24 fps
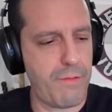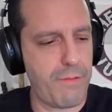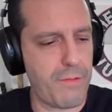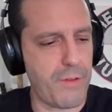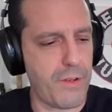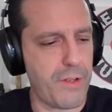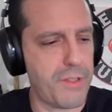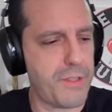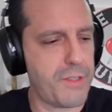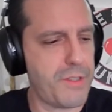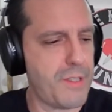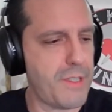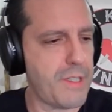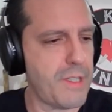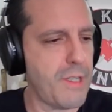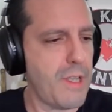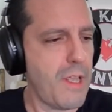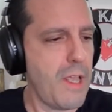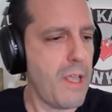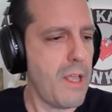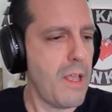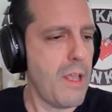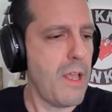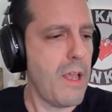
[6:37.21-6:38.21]
first.
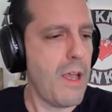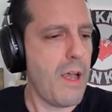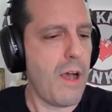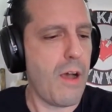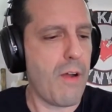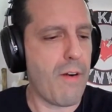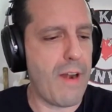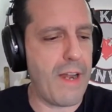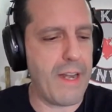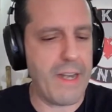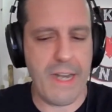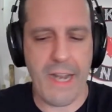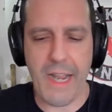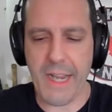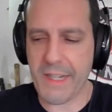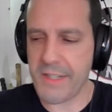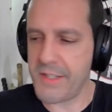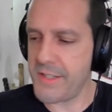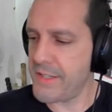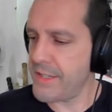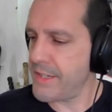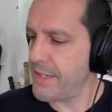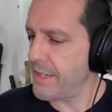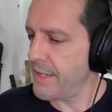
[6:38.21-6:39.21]
All right,
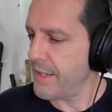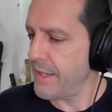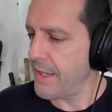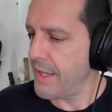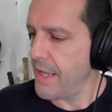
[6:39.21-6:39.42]
next.